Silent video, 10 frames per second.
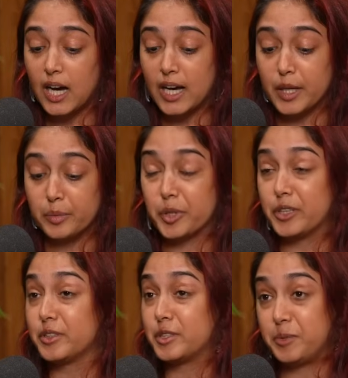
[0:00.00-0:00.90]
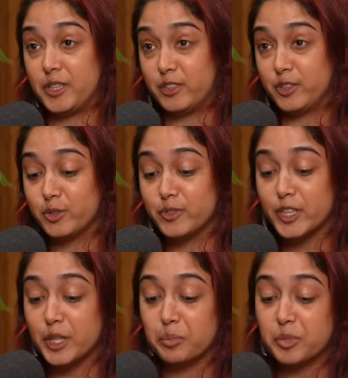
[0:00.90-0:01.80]
I wanted to speak to you,
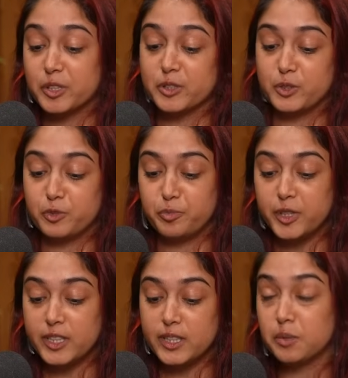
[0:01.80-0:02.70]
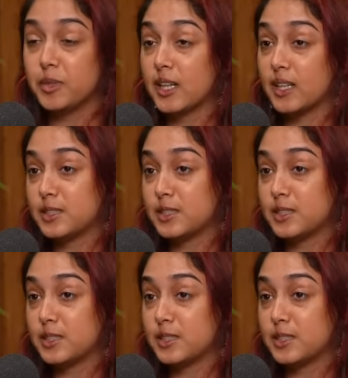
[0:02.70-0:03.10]
Vikram, because you've been in the mental